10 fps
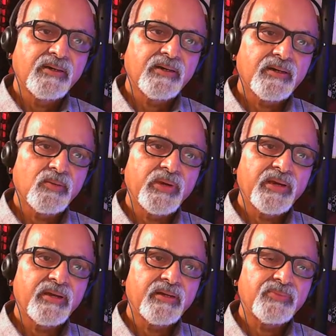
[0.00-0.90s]

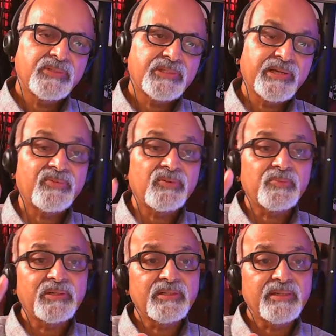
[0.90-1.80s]
where which
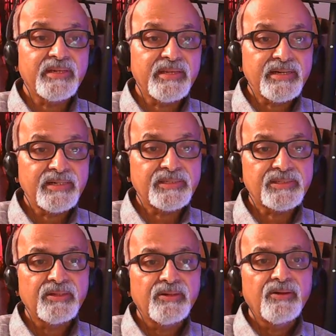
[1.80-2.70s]
everybody
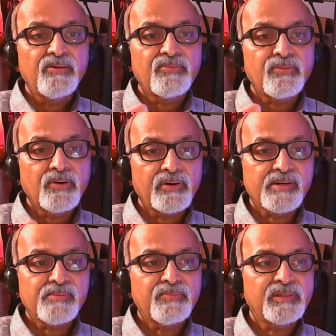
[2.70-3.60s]
needs for
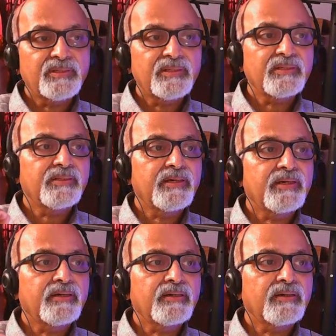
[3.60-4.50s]
completing
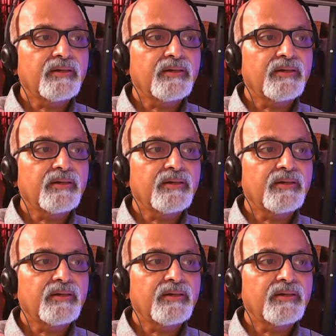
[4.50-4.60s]
their